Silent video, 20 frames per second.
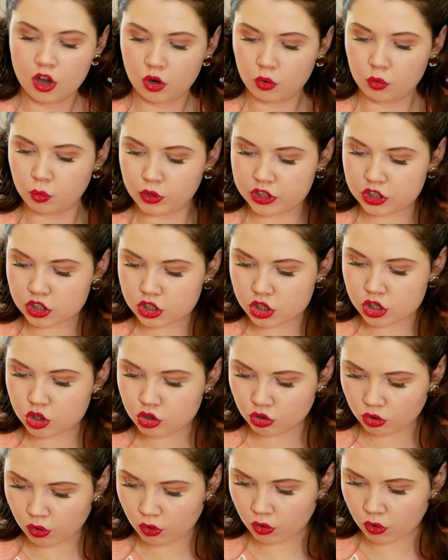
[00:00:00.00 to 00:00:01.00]
with
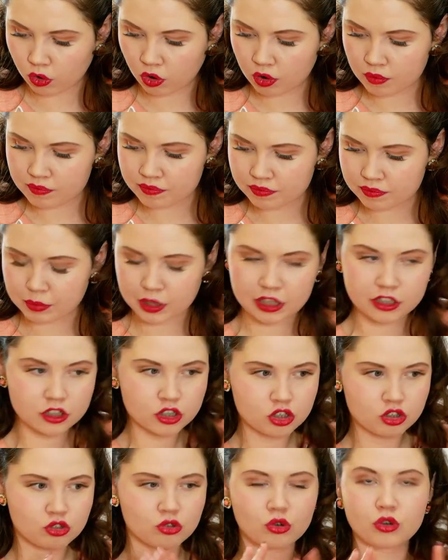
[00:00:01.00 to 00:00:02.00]
straw because
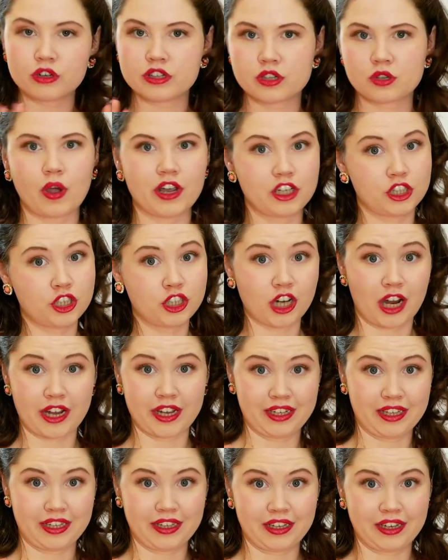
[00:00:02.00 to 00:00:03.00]
straw is quite
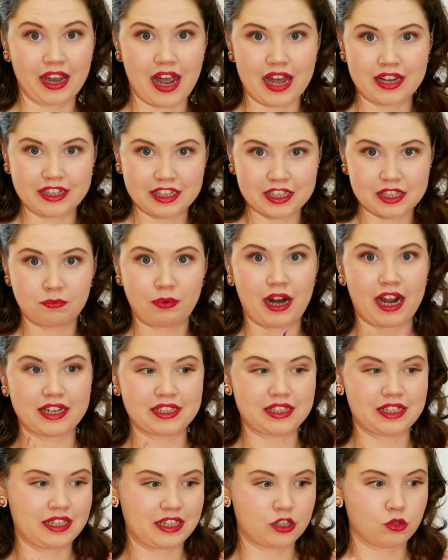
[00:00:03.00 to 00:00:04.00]
shiny and it's
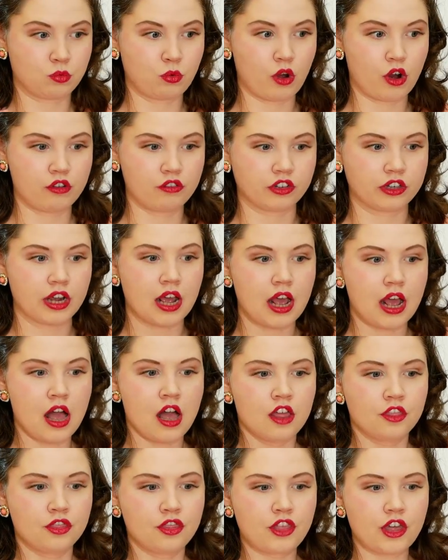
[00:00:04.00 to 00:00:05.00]
plaited it's woven
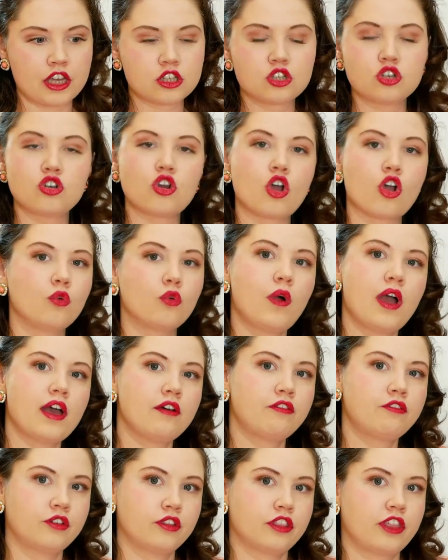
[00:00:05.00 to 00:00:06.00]
there's nowhere
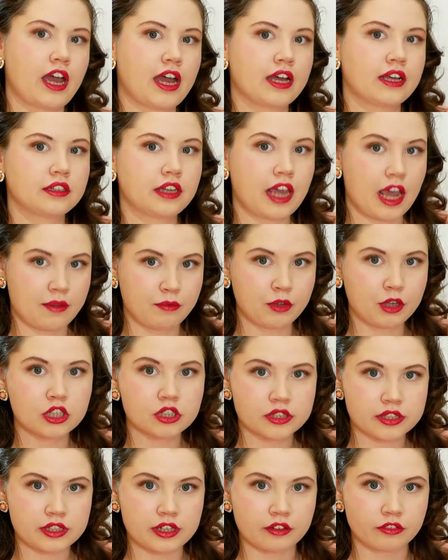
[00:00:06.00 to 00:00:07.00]
for that chemical
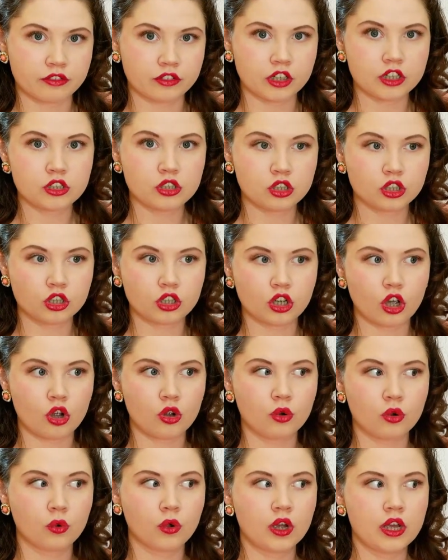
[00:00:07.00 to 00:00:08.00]
stiffener to
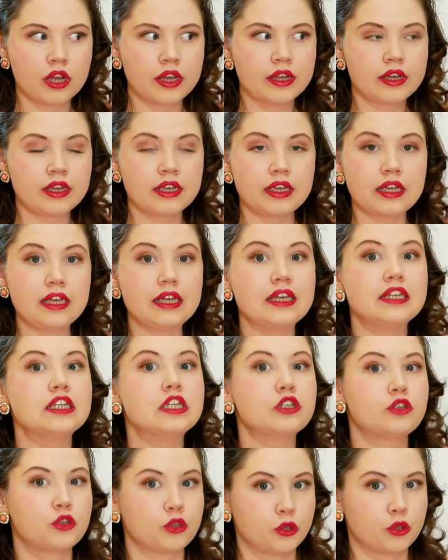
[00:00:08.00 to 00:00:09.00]
go
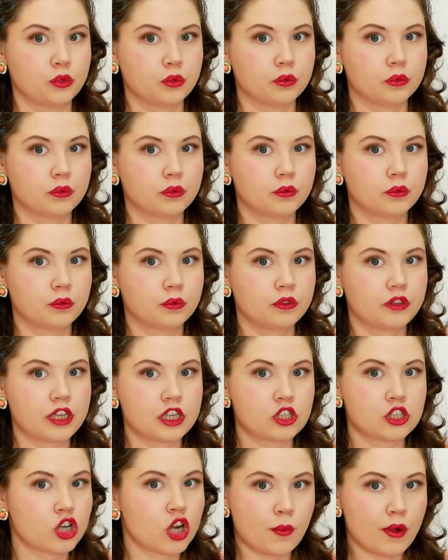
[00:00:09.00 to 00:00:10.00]
into there's
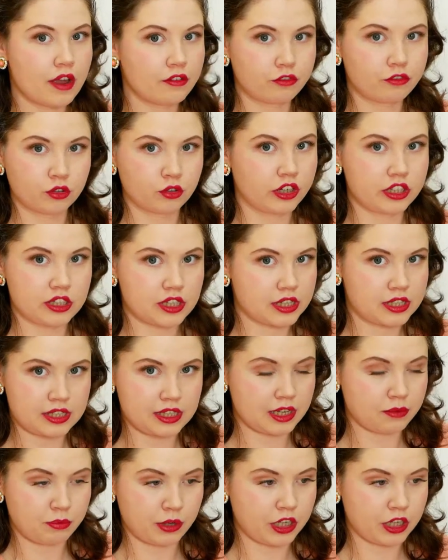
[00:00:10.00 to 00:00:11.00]
nowhere for it to
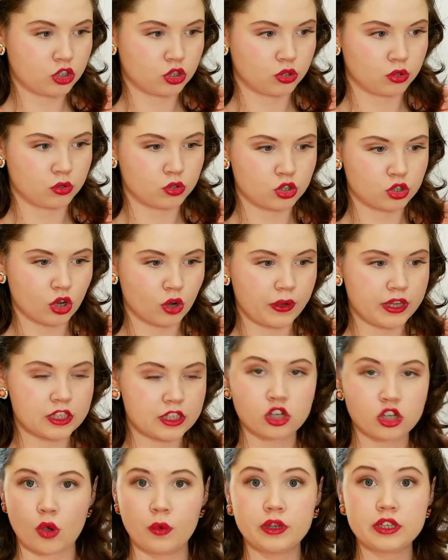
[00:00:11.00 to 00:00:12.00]
seep into so it's
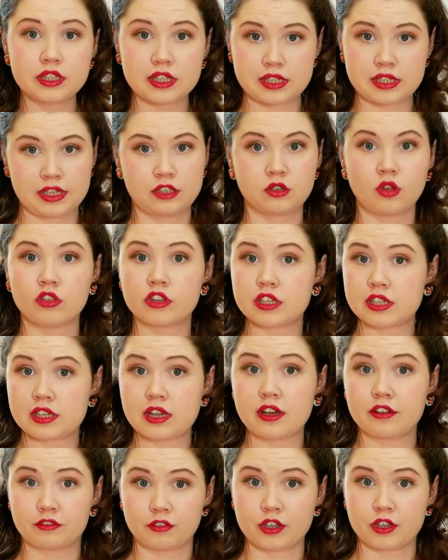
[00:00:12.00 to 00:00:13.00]
going to sit on the
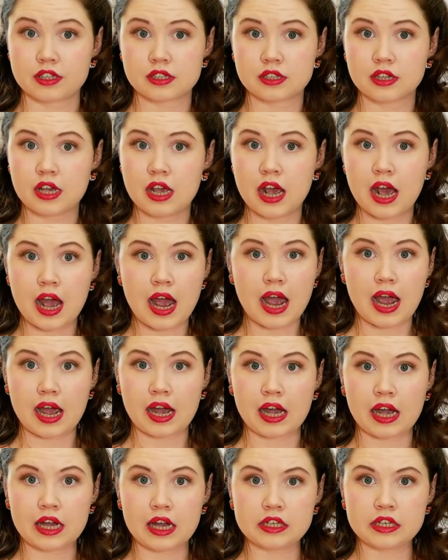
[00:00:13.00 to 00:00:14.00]
surface
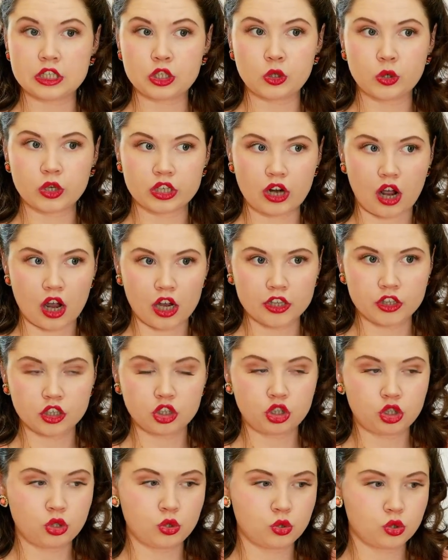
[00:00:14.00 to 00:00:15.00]
and you can either
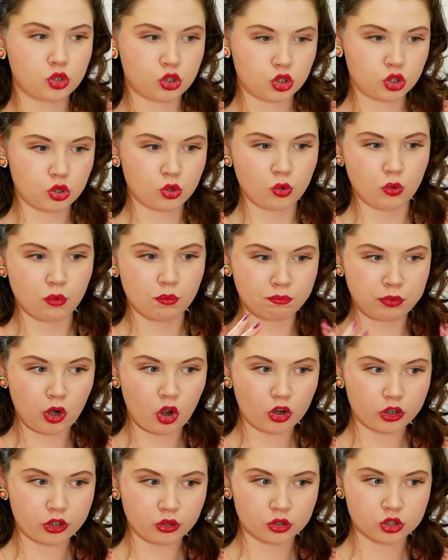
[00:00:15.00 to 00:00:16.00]
choose to
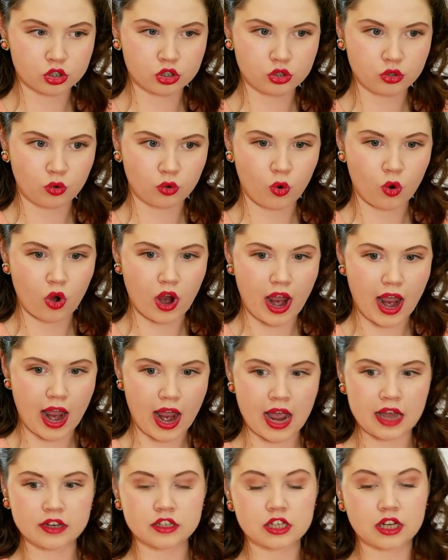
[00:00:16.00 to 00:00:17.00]
block your straw
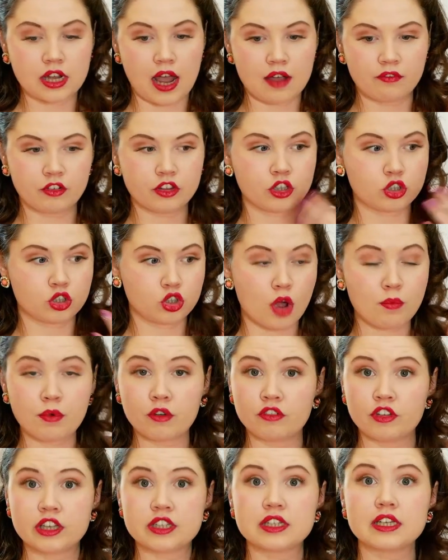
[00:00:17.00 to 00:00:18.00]
and cover the top of
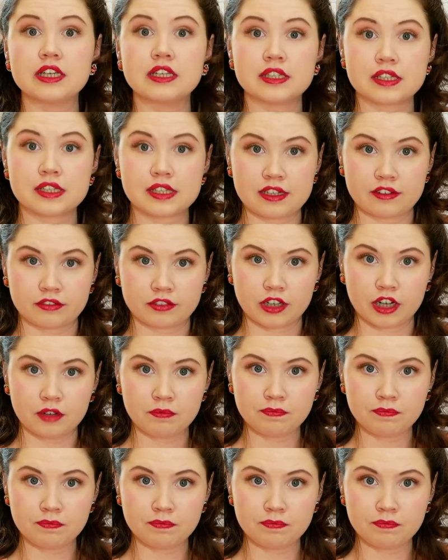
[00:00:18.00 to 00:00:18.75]
it in stiffener